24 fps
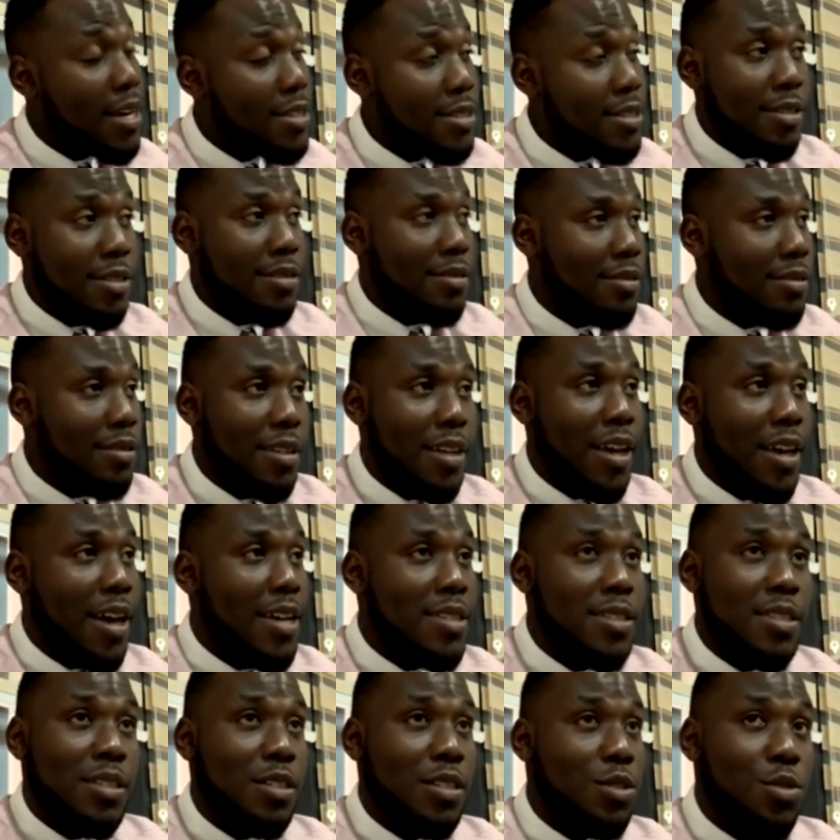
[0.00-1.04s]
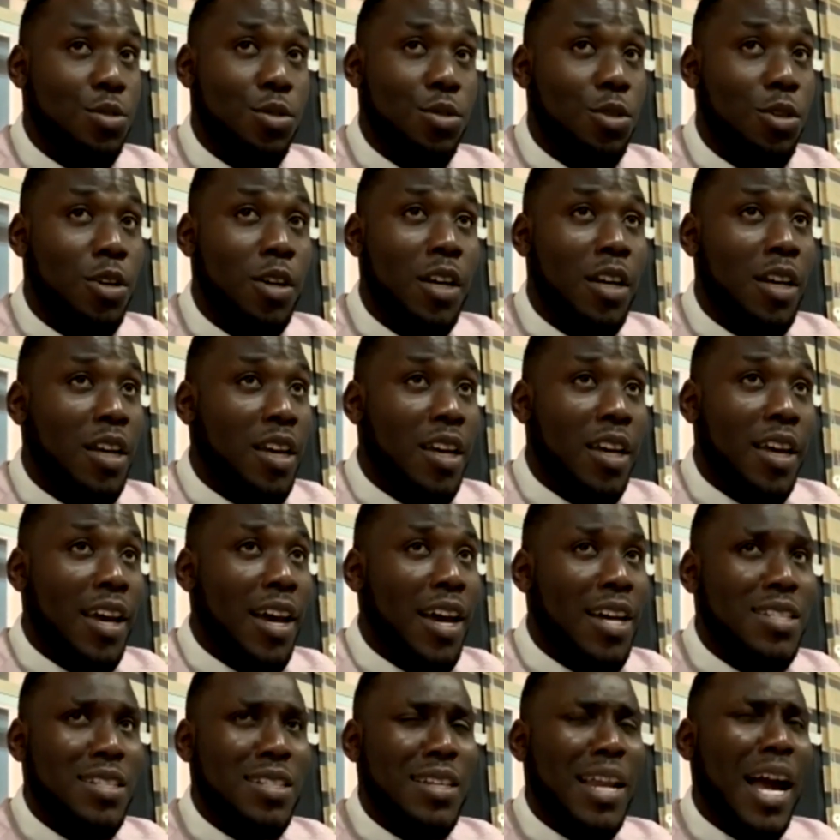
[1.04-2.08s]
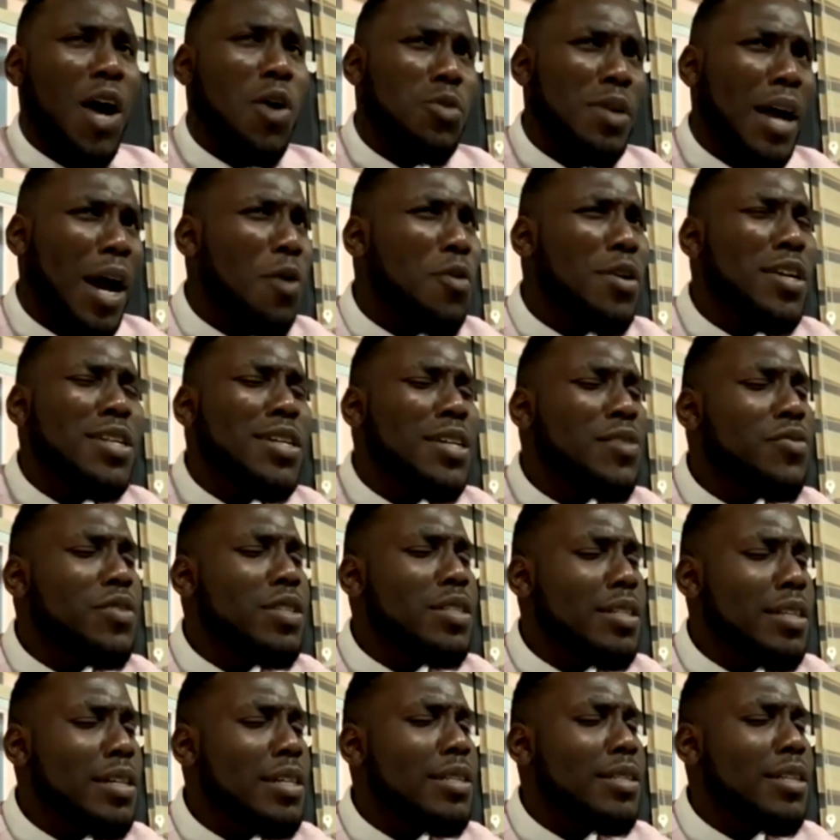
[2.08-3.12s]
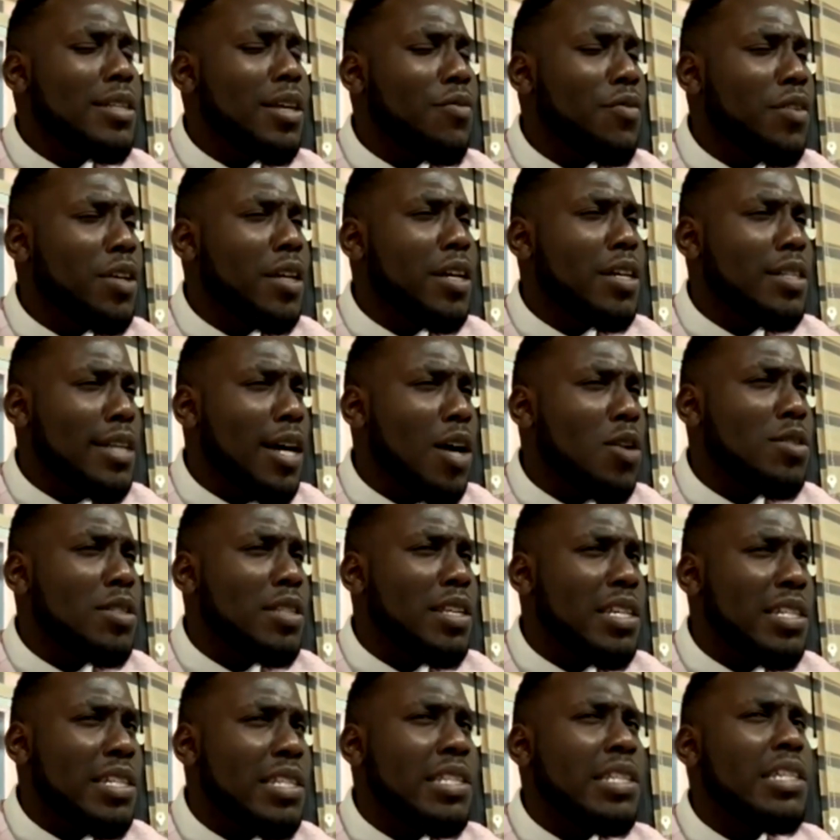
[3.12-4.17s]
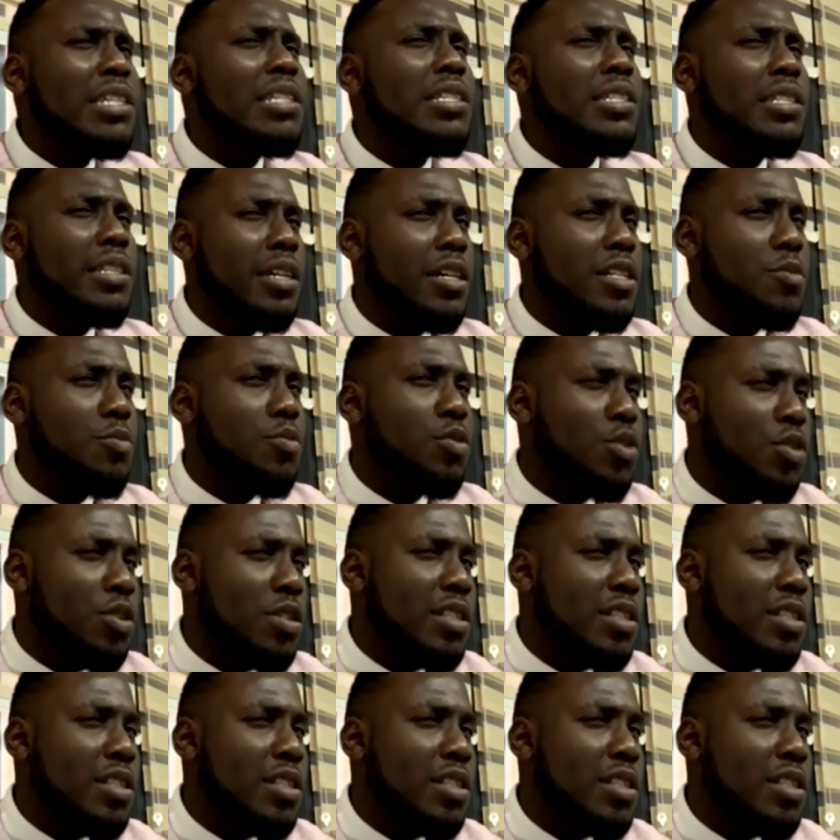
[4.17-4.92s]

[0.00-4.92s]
say 7 years. I would say 6 years because our last